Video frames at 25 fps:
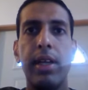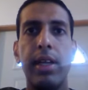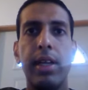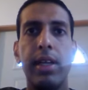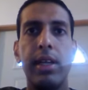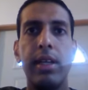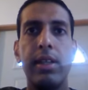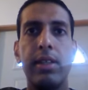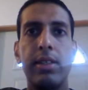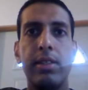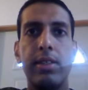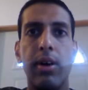
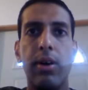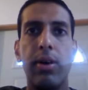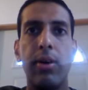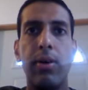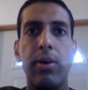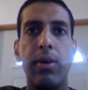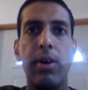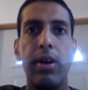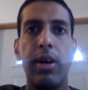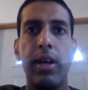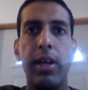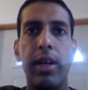
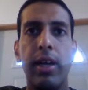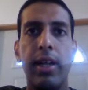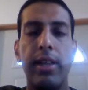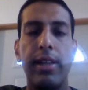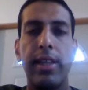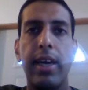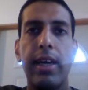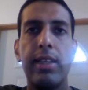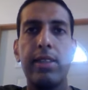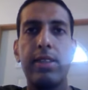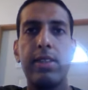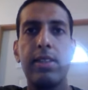So
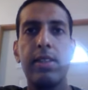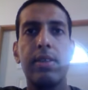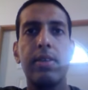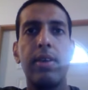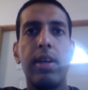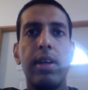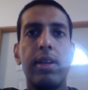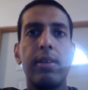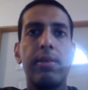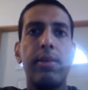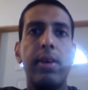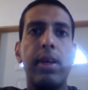that is the
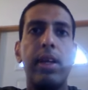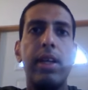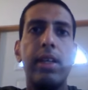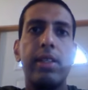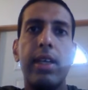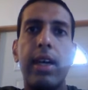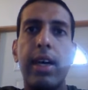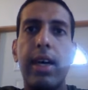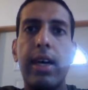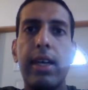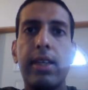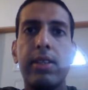correct way
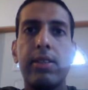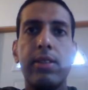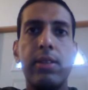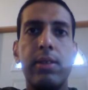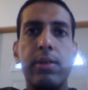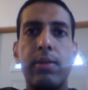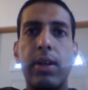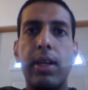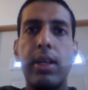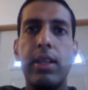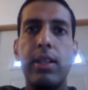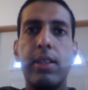to actually
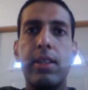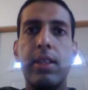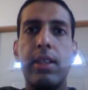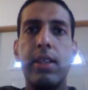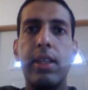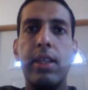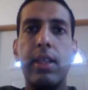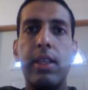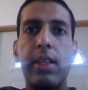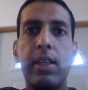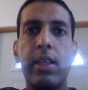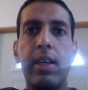rate
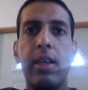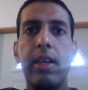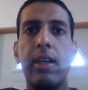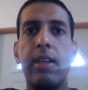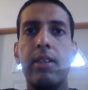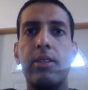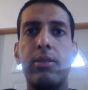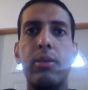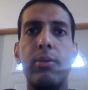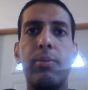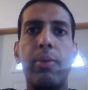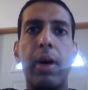the
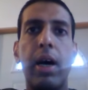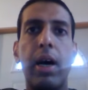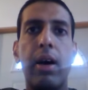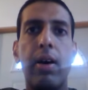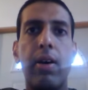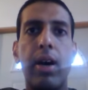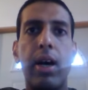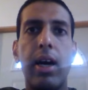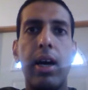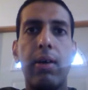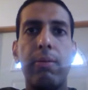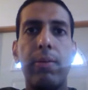true
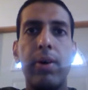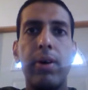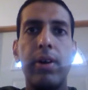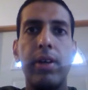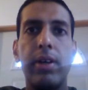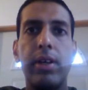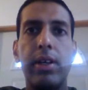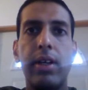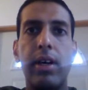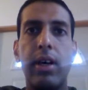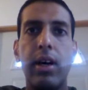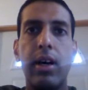power
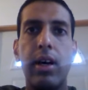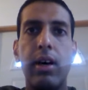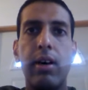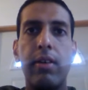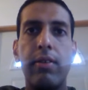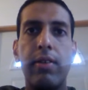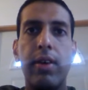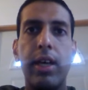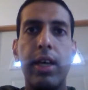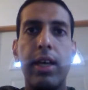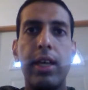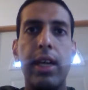output
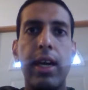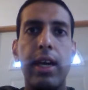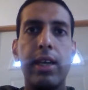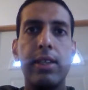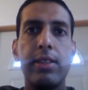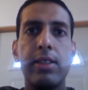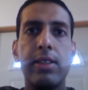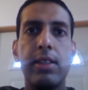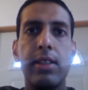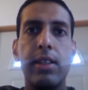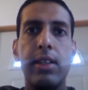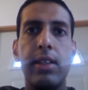of a
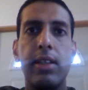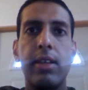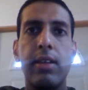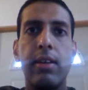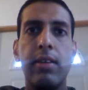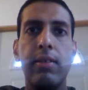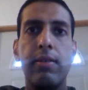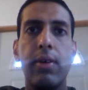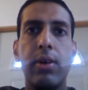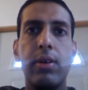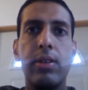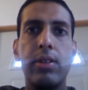gasoline
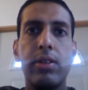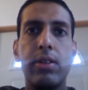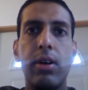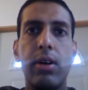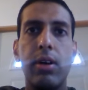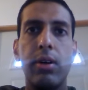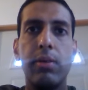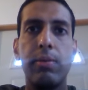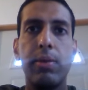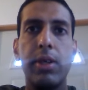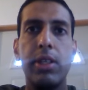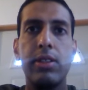
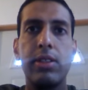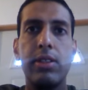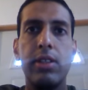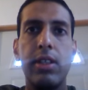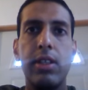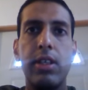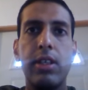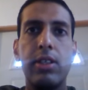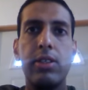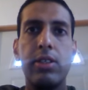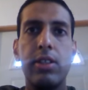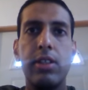4-stroke piston
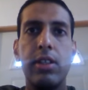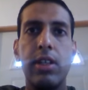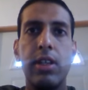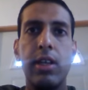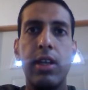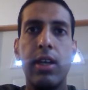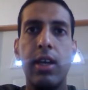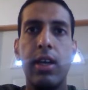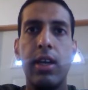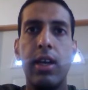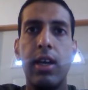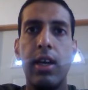engine.
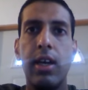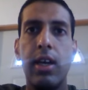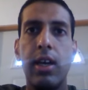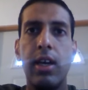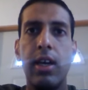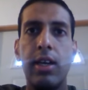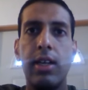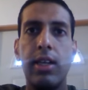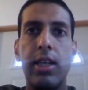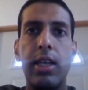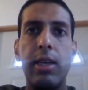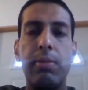
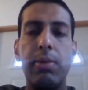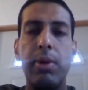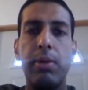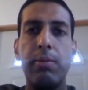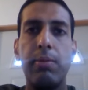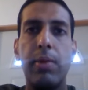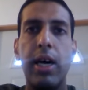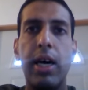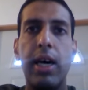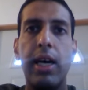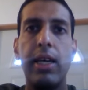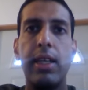Keep in
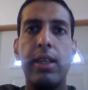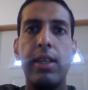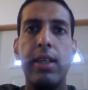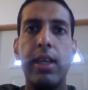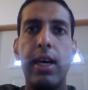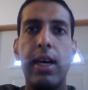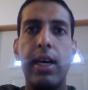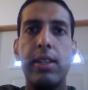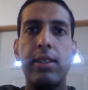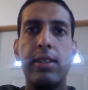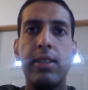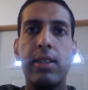mind
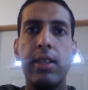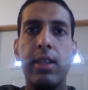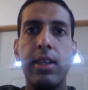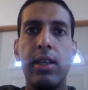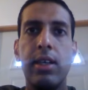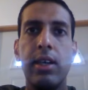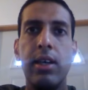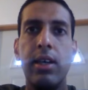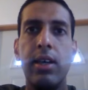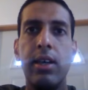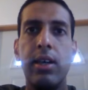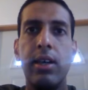that
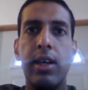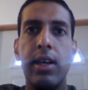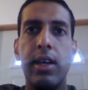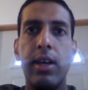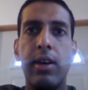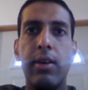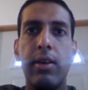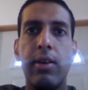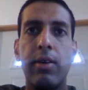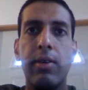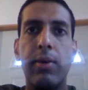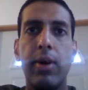
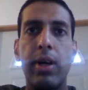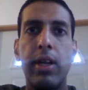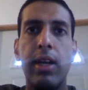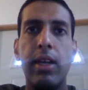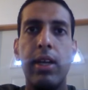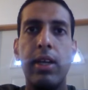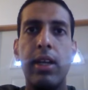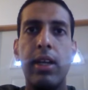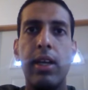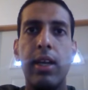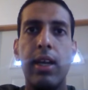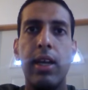
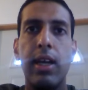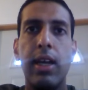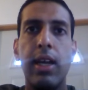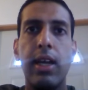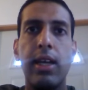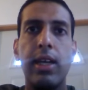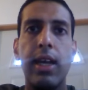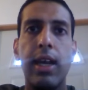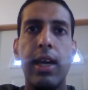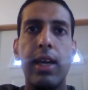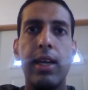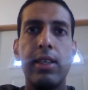when a
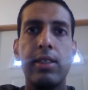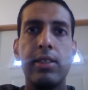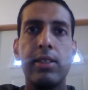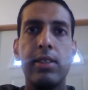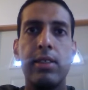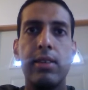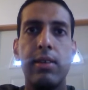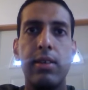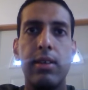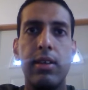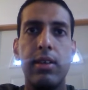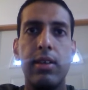gas
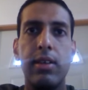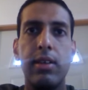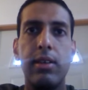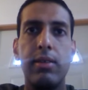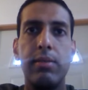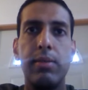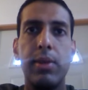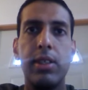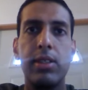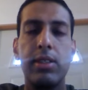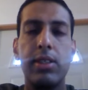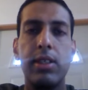
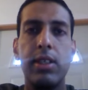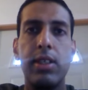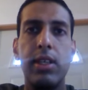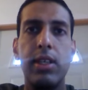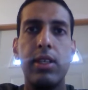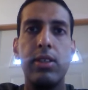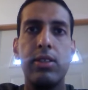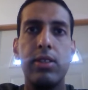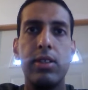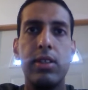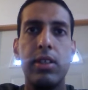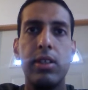piston
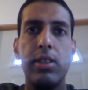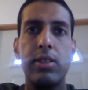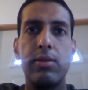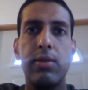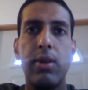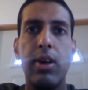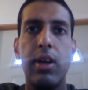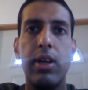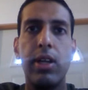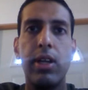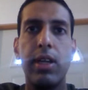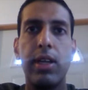engine is
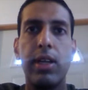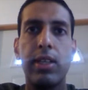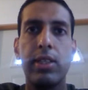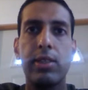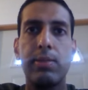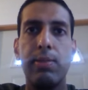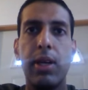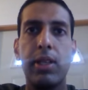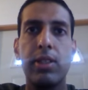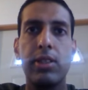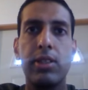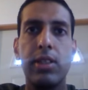running,
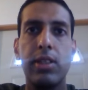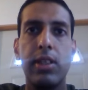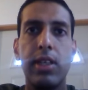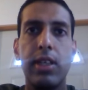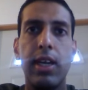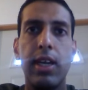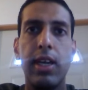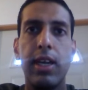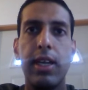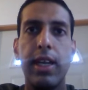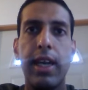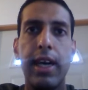especially
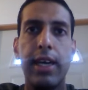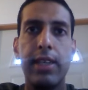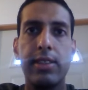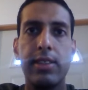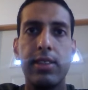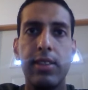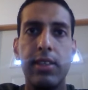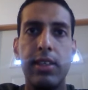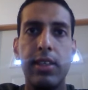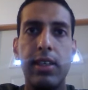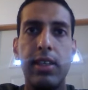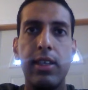a
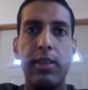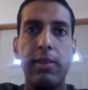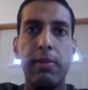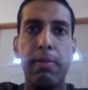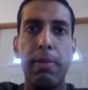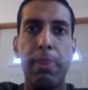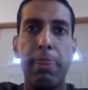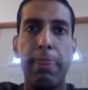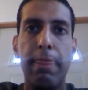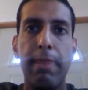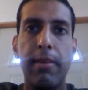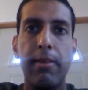gasoline
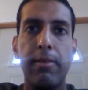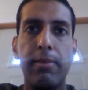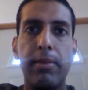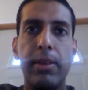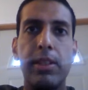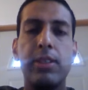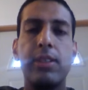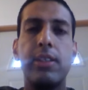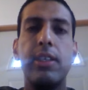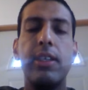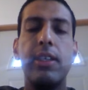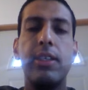
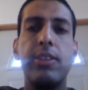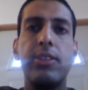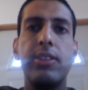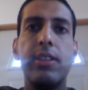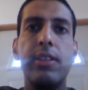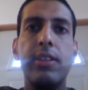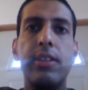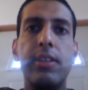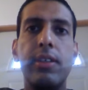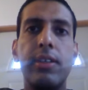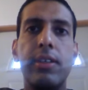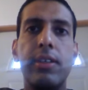piston engine,